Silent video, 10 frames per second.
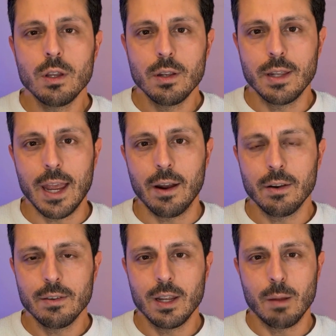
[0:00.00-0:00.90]
their
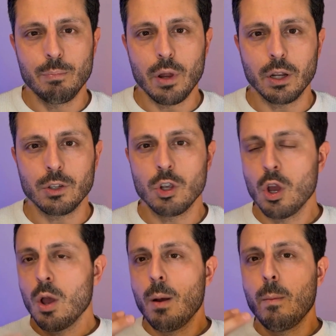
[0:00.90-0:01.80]
data product
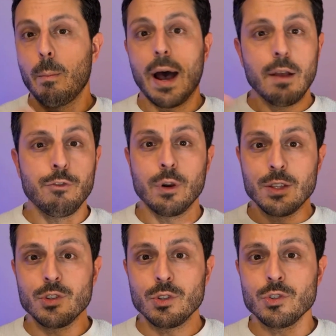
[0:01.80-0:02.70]
by, for
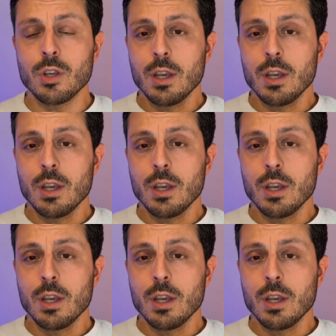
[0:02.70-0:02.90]
instance,